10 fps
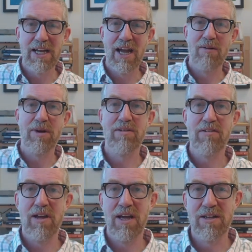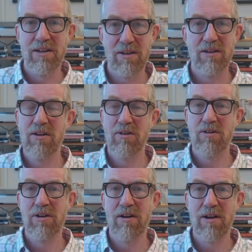at apparently
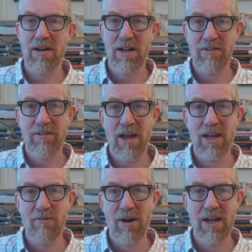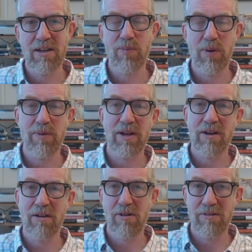hectoring you for your eating habits,
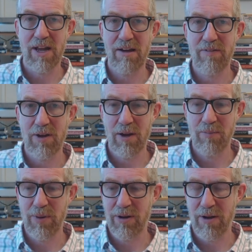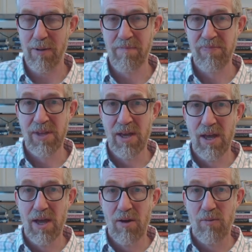and you're not going to listen
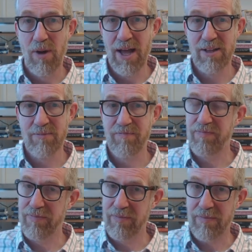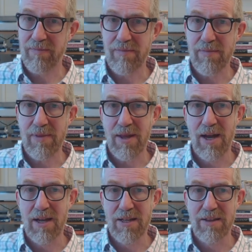anyway. You're probably going to go out and have a, a
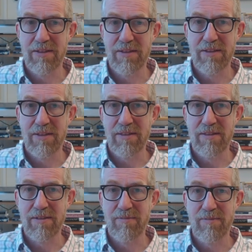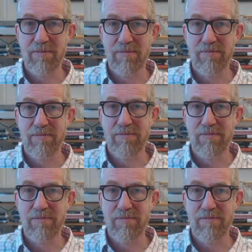burger. Well,